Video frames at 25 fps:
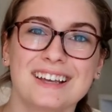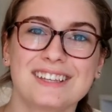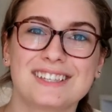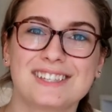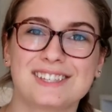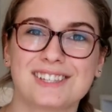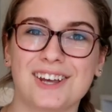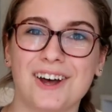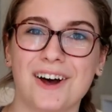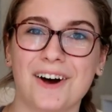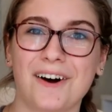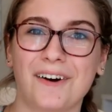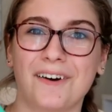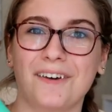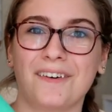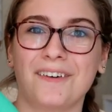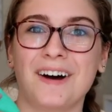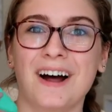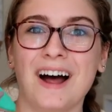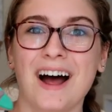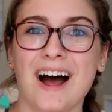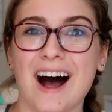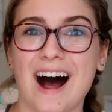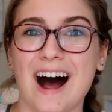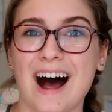
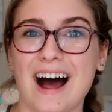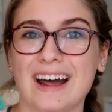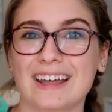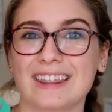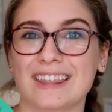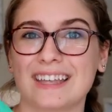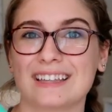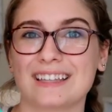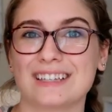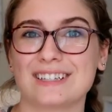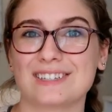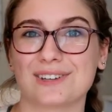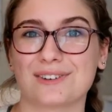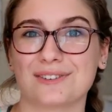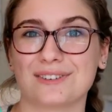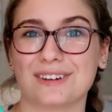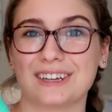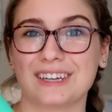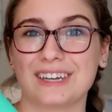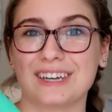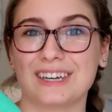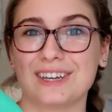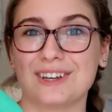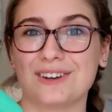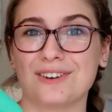So I think these are
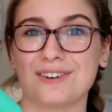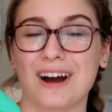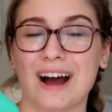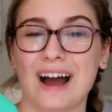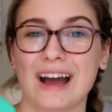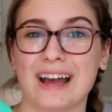really cute.